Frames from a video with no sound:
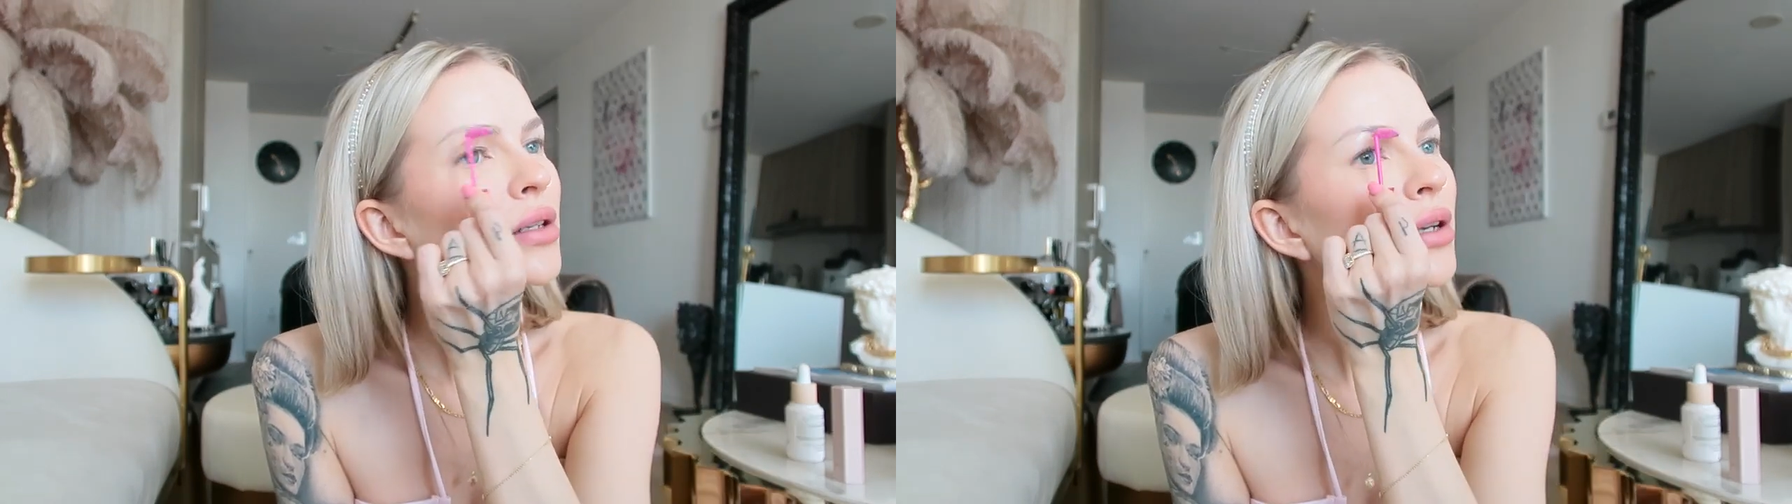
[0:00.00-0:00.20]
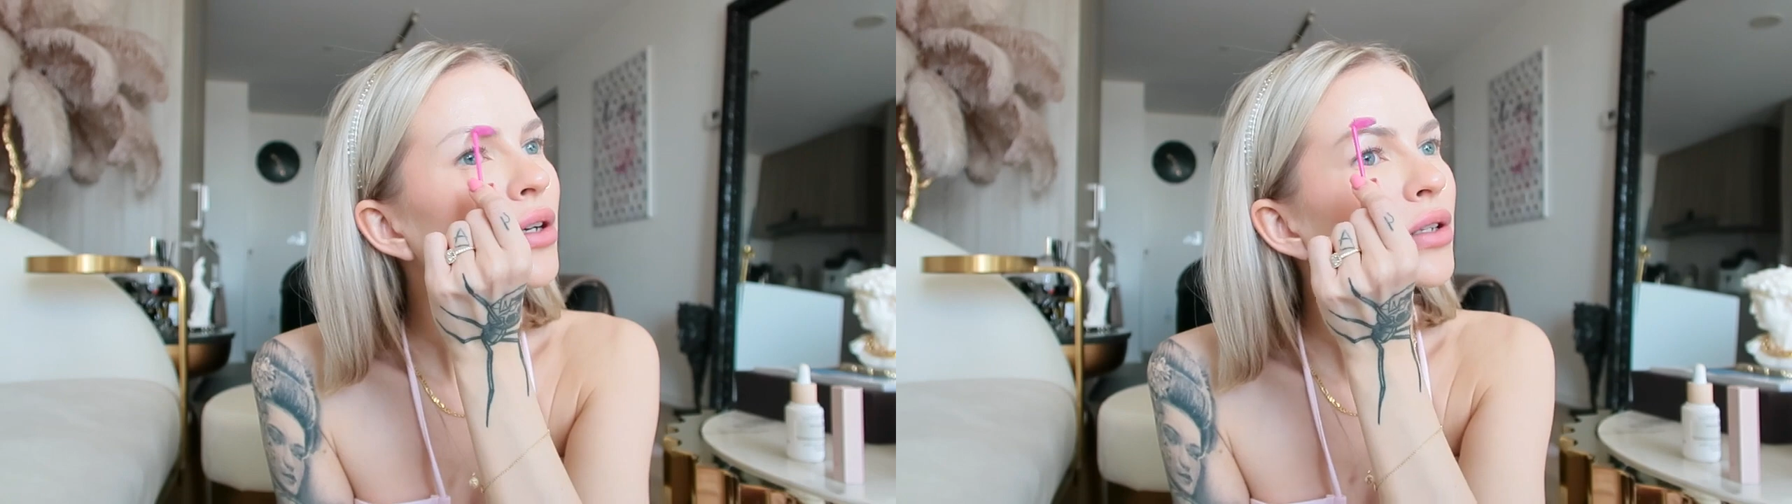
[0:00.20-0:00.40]

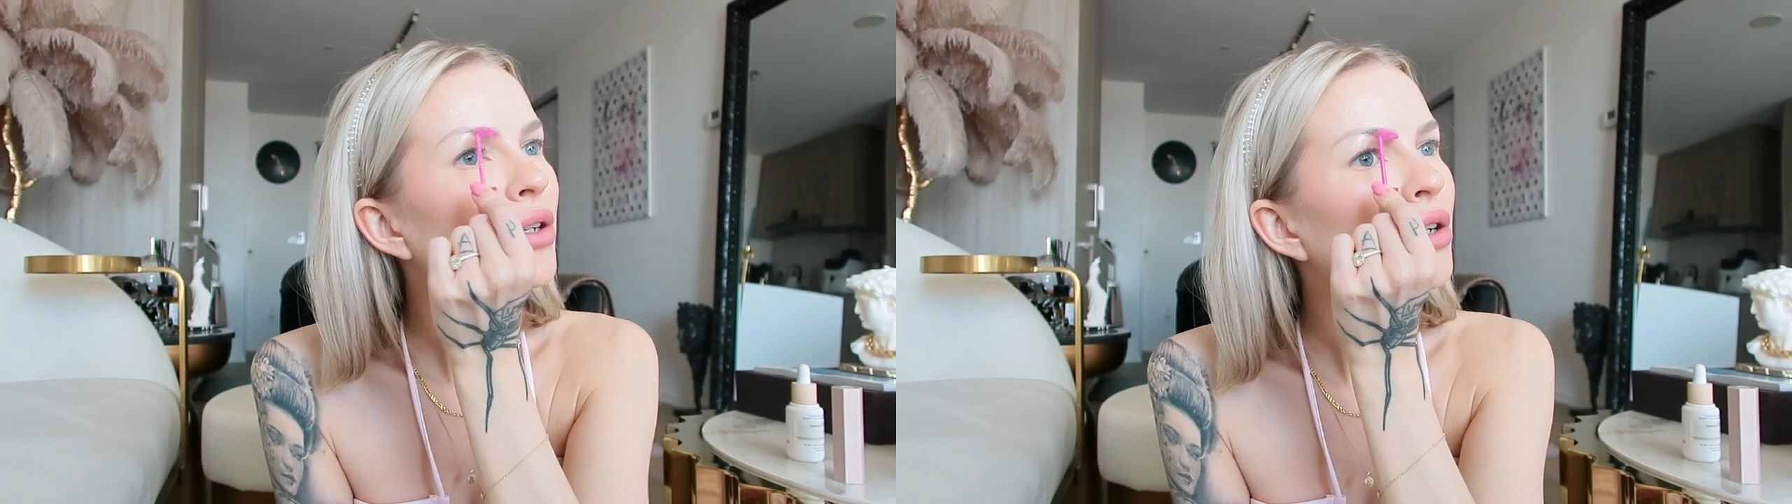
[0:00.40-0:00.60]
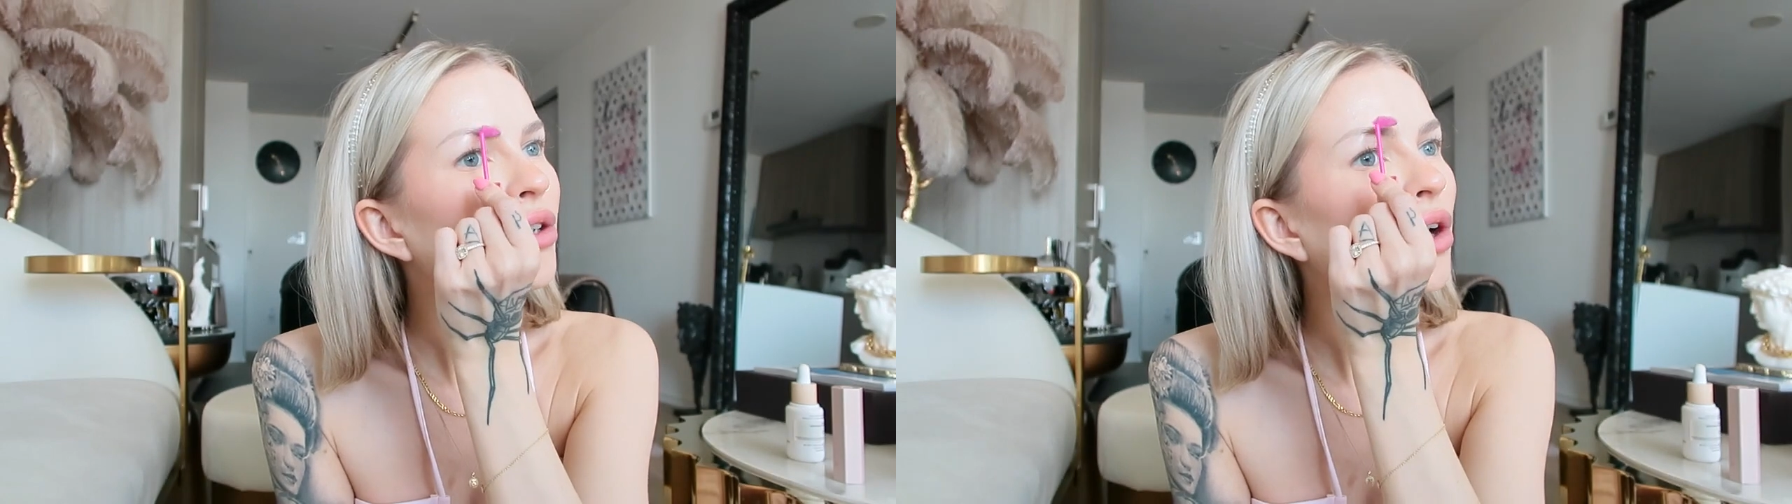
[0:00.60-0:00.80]
and years
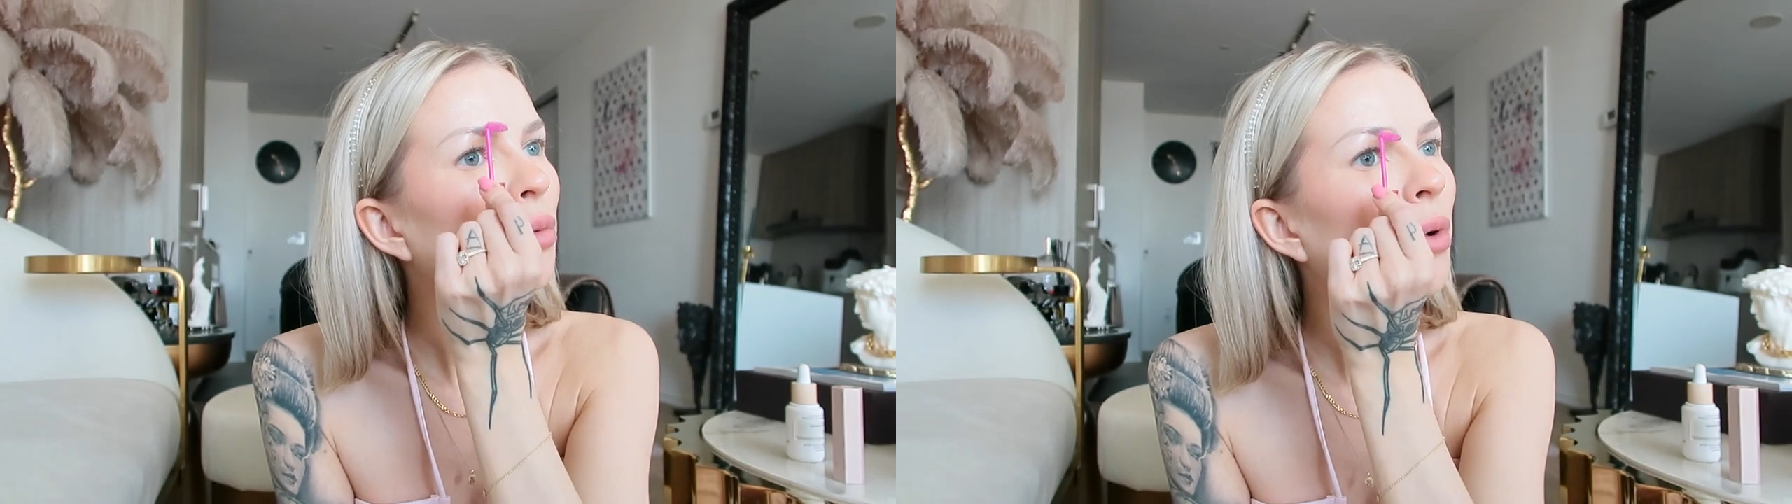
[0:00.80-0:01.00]
and years ago,